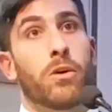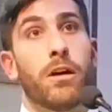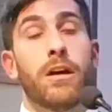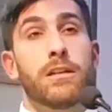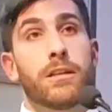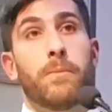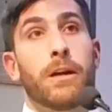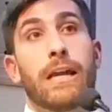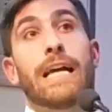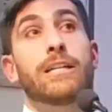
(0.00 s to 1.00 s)
or
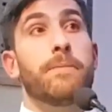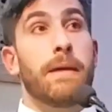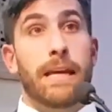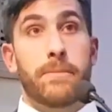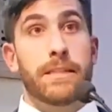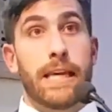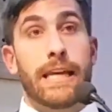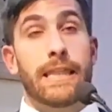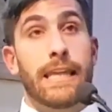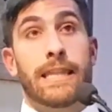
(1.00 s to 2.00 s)
someone could actually make a
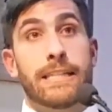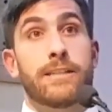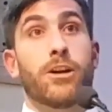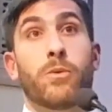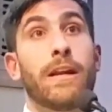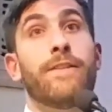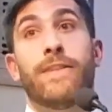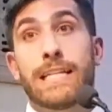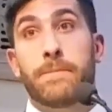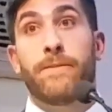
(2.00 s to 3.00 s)
mistake and think this is a great
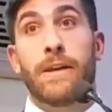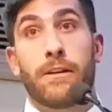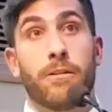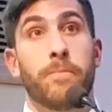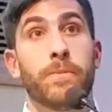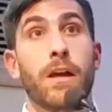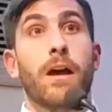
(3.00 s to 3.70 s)
investment vehicle.